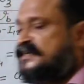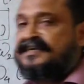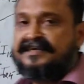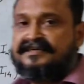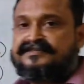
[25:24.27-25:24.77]

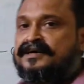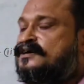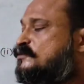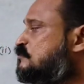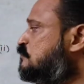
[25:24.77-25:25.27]
centers
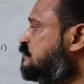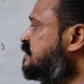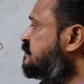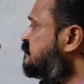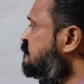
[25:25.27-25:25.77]
to
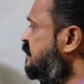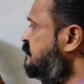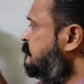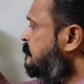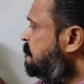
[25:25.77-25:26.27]

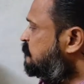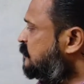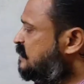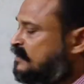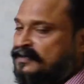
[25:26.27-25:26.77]
determine
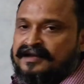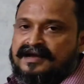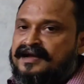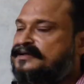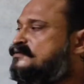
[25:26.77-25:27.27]
the
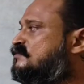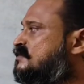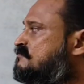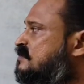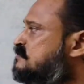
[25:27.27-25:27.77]

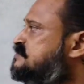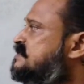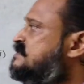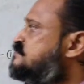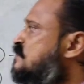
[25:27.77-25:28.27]
angular
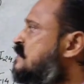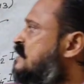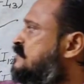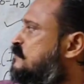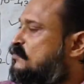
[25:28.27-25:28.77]
velocities or
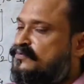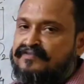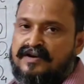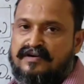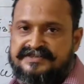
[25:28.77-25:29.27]
unknown
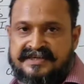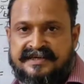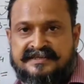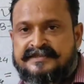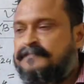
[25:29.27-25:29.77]

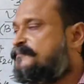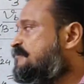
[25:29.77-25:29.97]
velocities